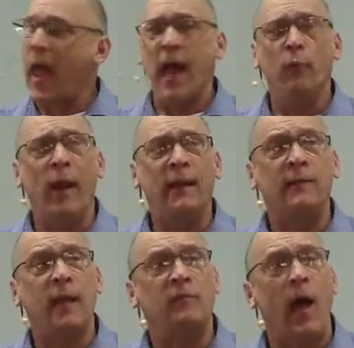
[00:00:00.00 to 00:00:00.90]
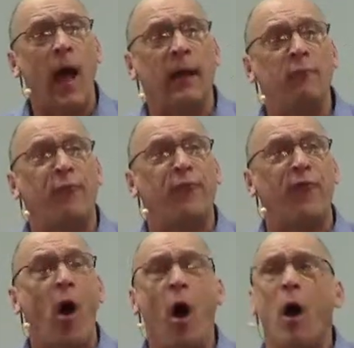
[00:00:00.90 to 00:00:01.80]
And right at that time,
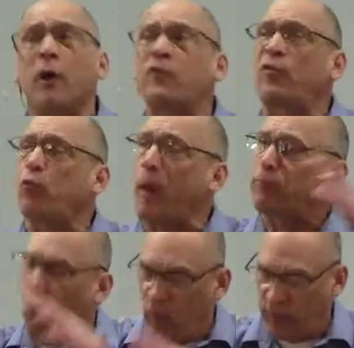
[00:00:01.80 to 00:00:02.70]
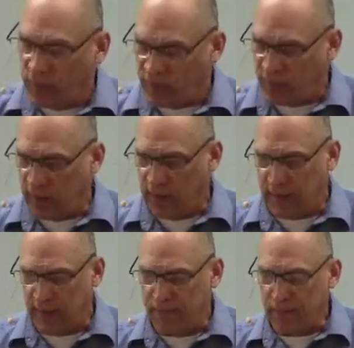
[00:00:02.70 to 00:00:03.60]
fog swept over the
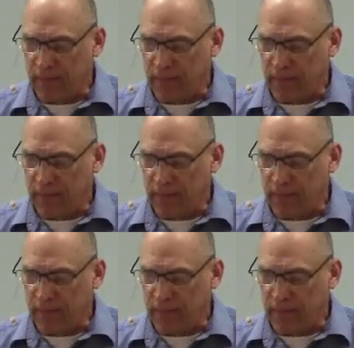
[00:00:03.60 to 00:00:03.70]
city.